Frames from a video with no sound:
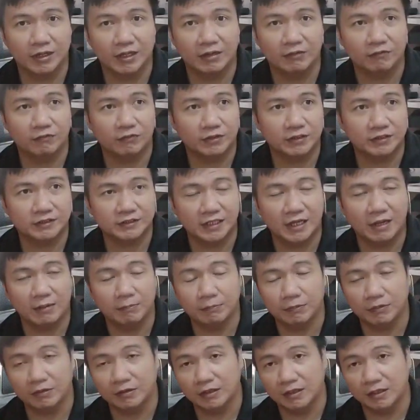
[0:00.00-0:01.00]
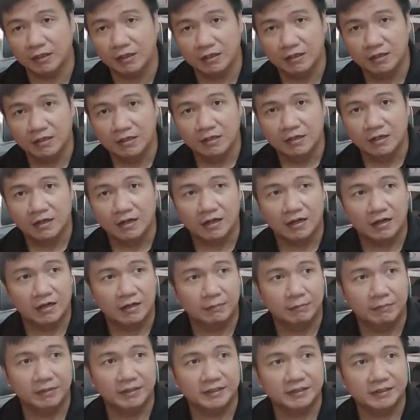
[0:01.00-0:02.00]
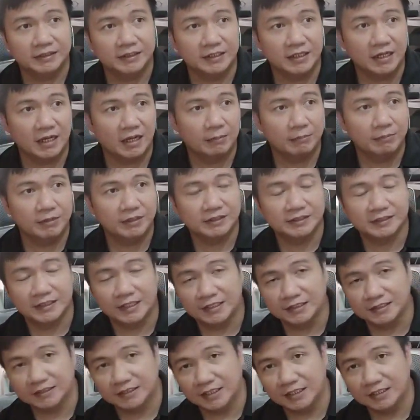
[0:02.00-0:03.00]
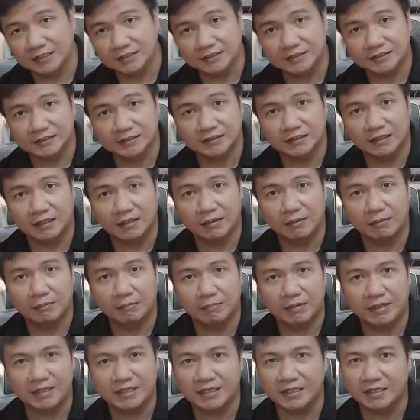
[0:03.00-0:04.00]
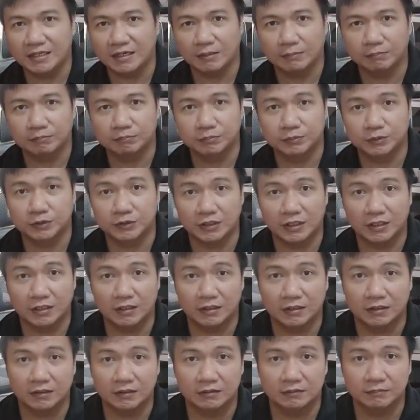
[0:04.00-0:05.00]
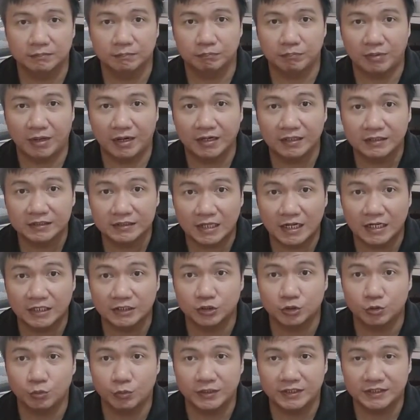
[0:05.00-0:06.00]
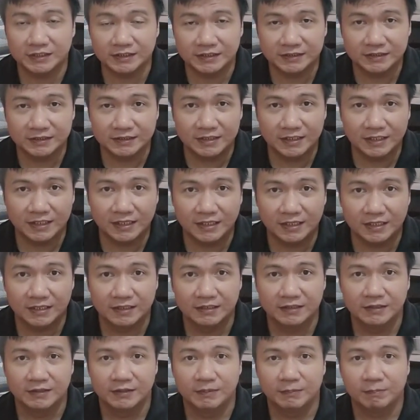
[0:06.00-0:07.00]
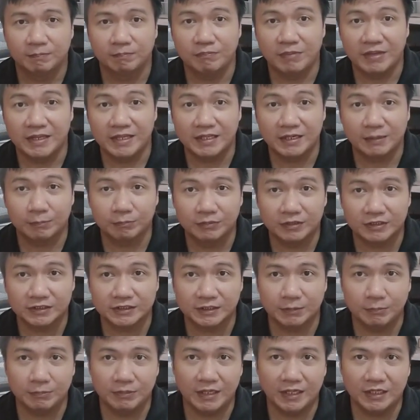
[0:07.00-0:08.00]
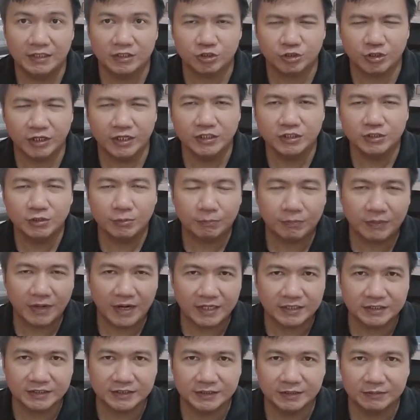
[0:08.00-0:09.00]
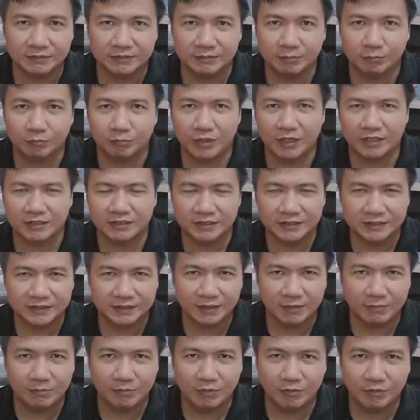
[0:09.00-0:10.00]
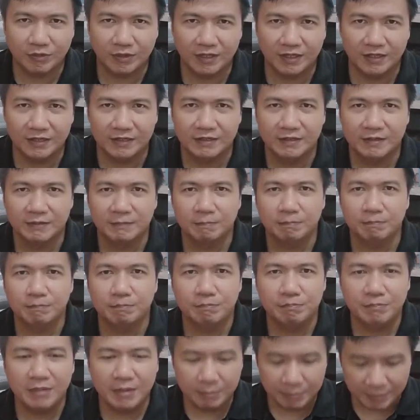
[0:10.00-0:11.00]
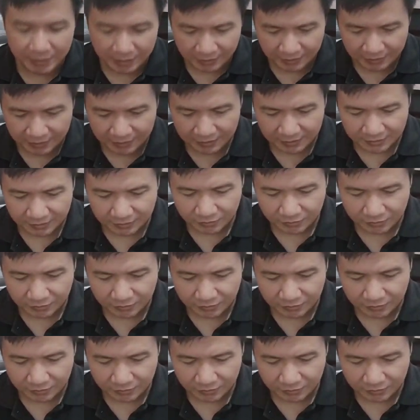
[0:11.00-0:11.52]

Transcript: Okay, for example, may sinabing sentence na mahirap siyang parang tongue twist na mahirap ng sabihin. Try to practice them. Okay, mimic.